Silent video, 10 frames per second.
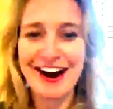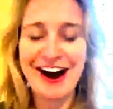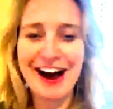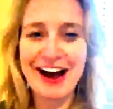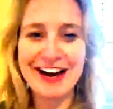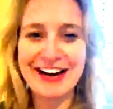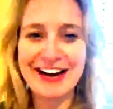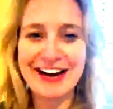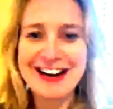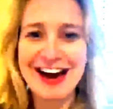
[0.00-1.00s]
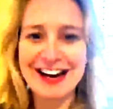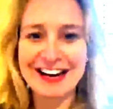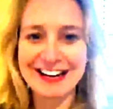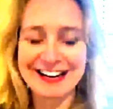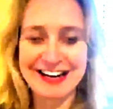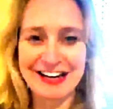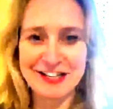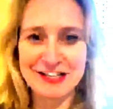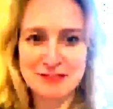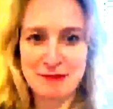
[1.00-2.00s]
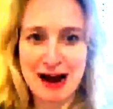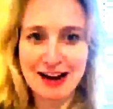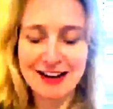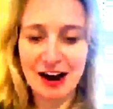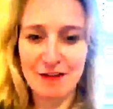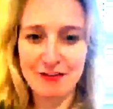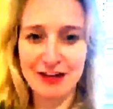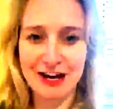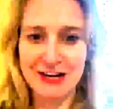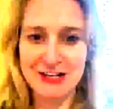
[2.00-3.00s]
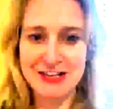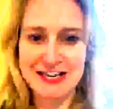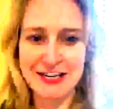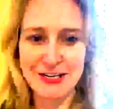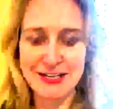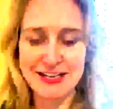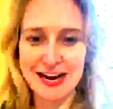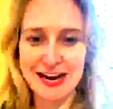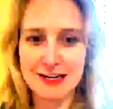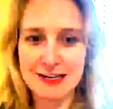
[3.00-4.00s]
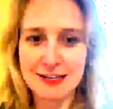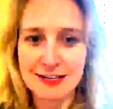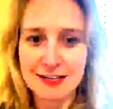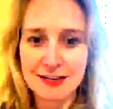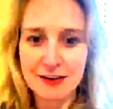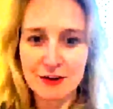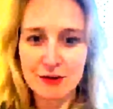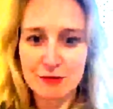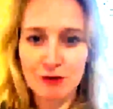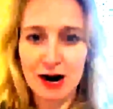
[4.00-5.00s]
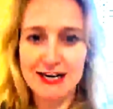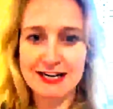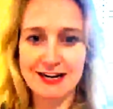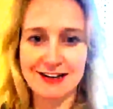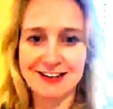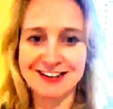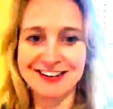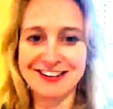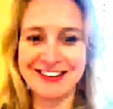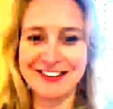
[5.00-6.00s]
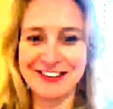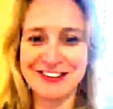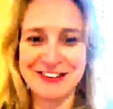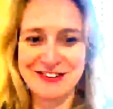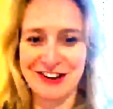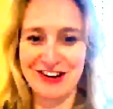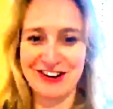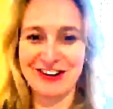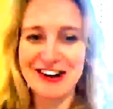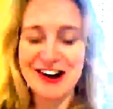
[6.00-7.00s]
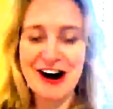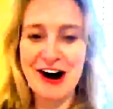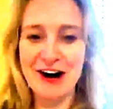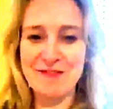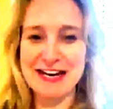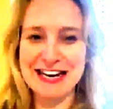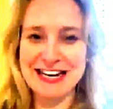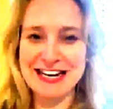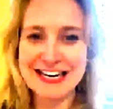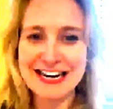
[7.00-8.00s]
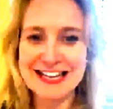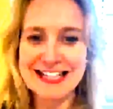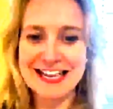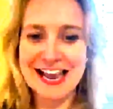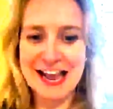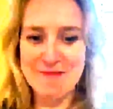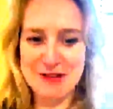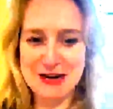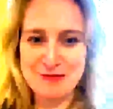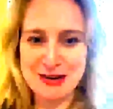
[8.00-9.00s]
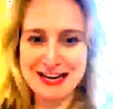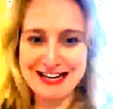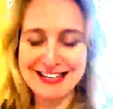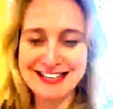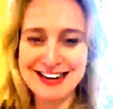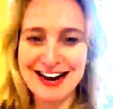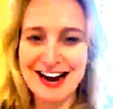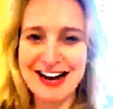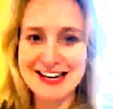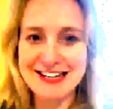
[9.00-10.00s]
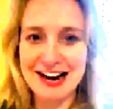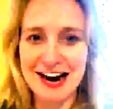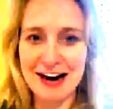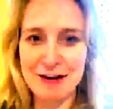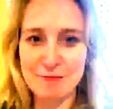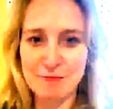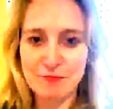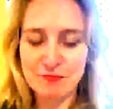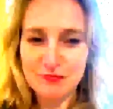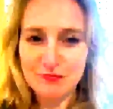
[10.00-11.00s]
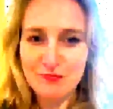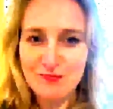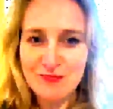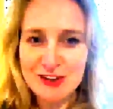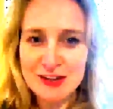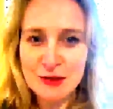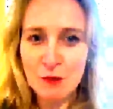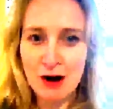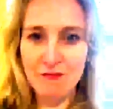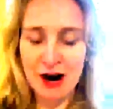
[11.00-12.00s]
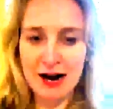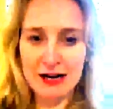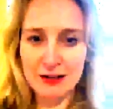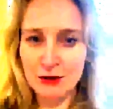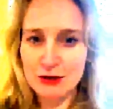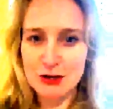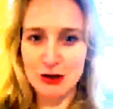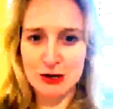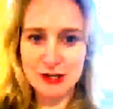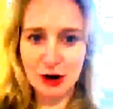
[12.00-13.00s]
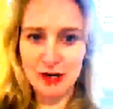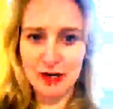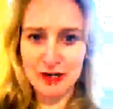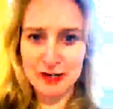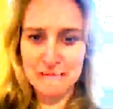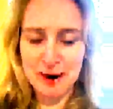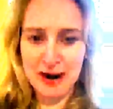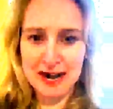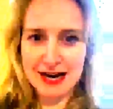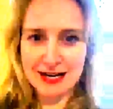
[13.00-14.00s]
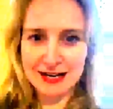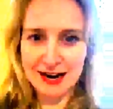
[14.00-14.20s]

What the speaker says: And now that the connection is back, I feel like I just need to stand right here. So I'm in the Airbnb, and the Wi-Fi looks good on my